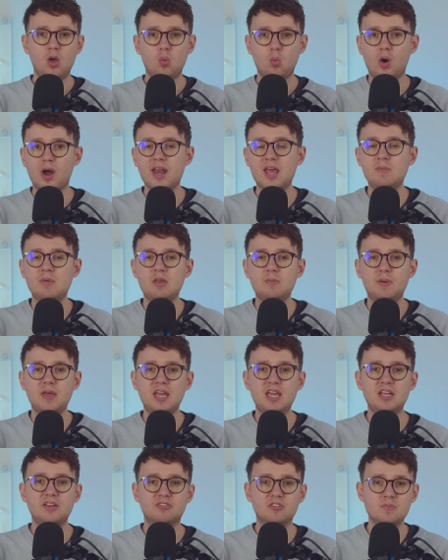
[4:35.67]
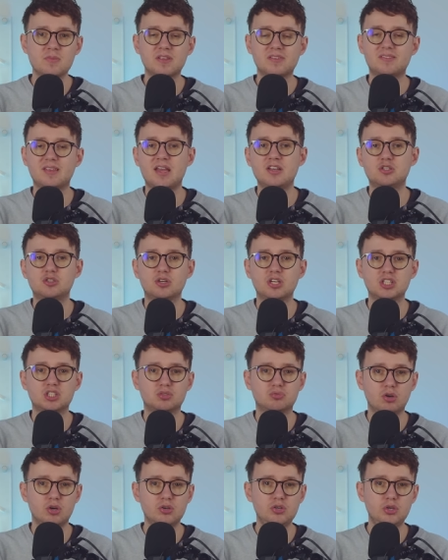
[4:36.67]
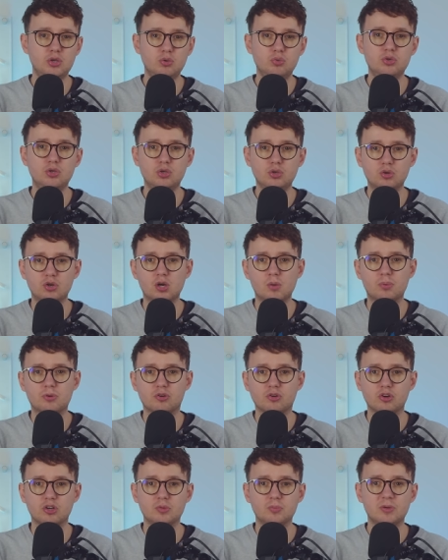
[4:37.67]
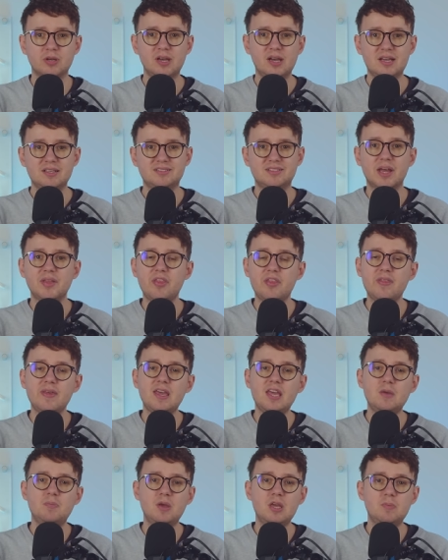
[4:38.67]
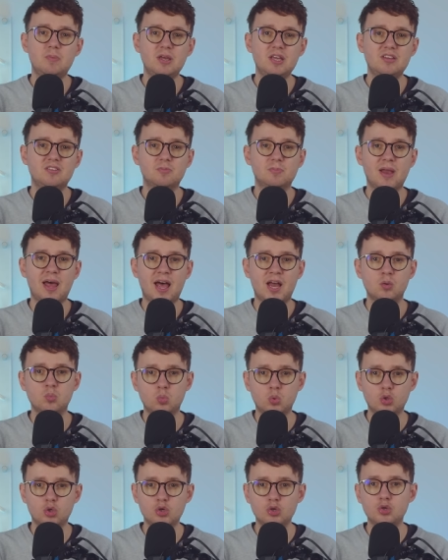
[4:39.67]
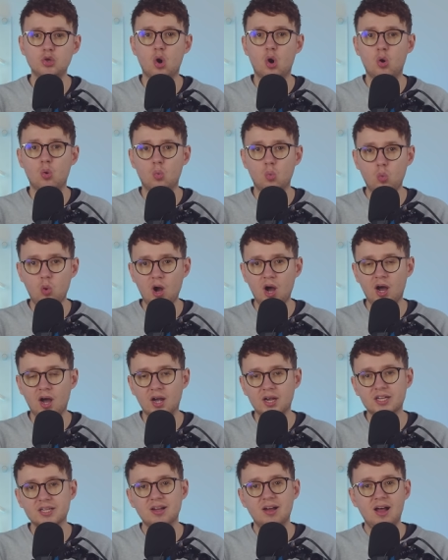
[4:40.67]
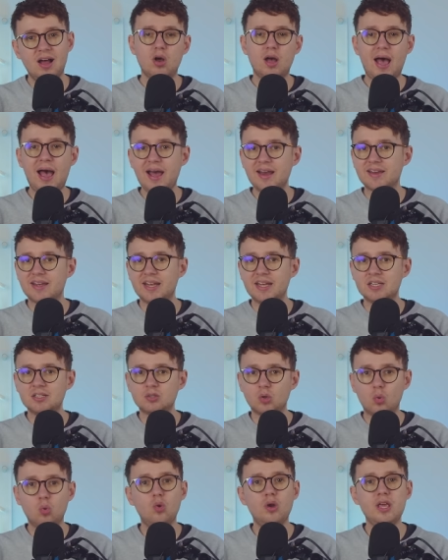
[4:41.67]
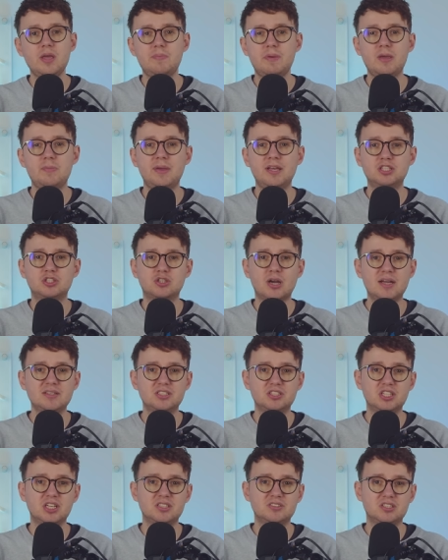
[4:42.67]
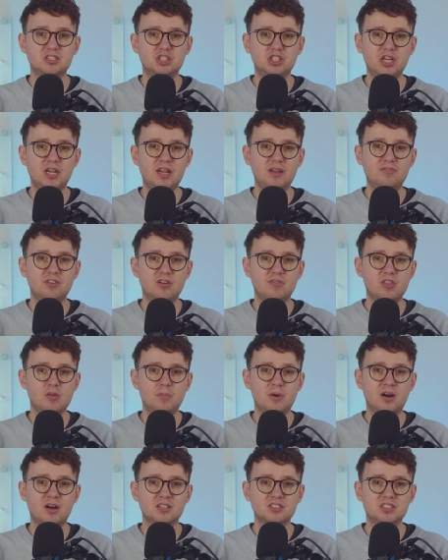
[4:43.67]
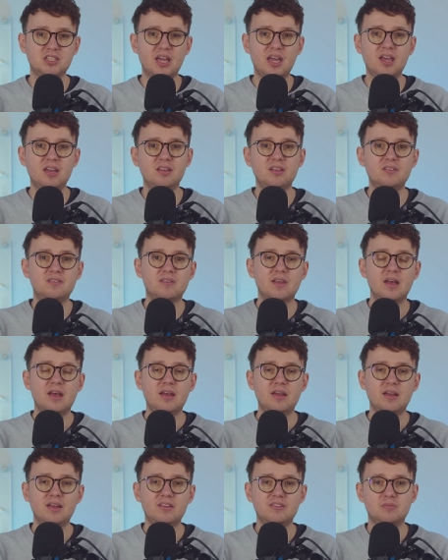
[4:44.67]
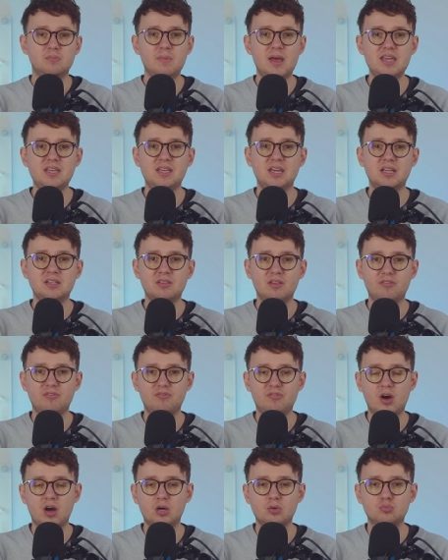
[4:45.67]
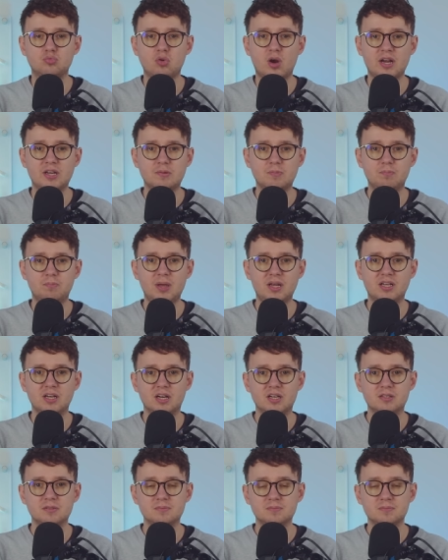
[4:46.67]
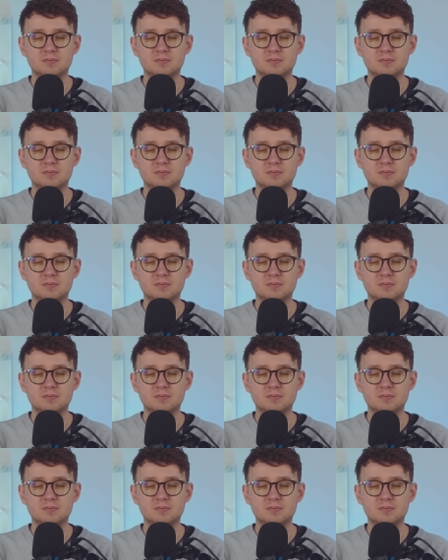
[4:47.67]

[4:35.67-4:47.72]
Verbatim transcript: One MEP from the centrist Renew Europe group said that the EPP's plan would not work, Adding, all EPP strategy has achieved over the past years is making the far right bigger.